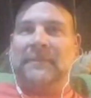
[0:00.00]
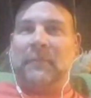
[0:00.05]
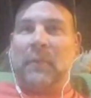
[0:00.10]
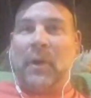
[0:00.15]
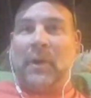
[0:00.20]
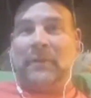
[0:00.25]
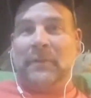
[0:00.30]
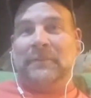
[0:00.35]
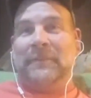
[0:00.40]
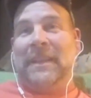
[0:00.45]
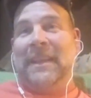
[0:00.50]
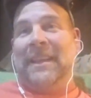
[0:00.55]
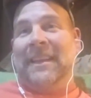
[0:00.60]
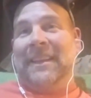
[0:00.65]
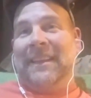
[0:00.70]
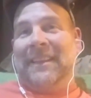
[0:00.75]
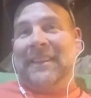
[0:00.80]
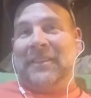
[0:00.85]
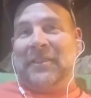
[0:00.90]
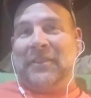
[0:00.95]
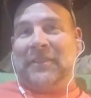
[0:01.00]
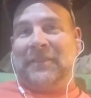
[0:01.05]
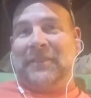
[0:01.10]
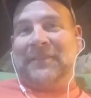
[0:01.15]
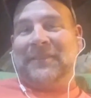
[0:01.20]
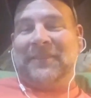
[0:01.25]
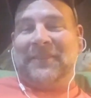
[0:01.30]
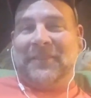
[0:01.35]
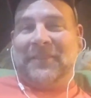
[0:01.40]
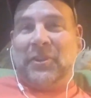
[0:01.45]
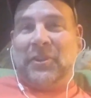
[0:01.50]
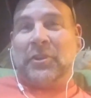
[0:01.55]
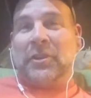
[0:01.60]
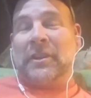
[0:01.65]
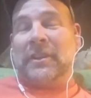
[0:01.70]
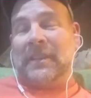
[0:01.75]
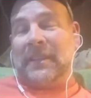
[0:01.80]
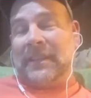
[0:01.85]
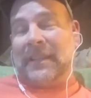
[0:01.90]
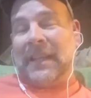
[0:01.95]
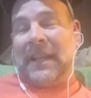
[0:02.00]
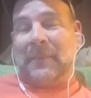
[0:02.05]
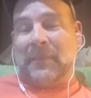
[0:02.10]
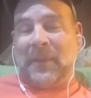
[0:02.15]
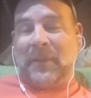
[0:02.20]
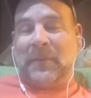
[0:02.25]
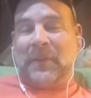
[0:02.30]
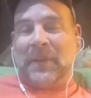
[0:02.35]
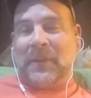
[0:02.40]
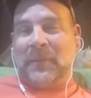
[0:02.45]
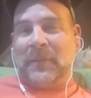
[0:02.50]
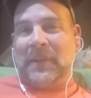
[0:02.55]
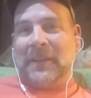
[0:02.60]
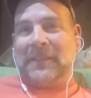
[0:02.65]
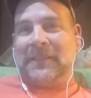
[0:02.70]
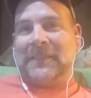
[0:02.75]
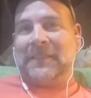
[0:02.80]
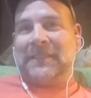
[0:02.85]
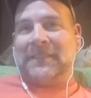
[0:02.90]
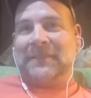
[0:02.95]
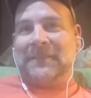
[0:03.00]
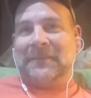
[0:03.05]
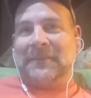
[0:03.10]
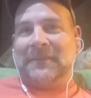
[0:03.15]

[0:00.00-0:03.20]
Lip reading: Well, you couldn't tell me what it was,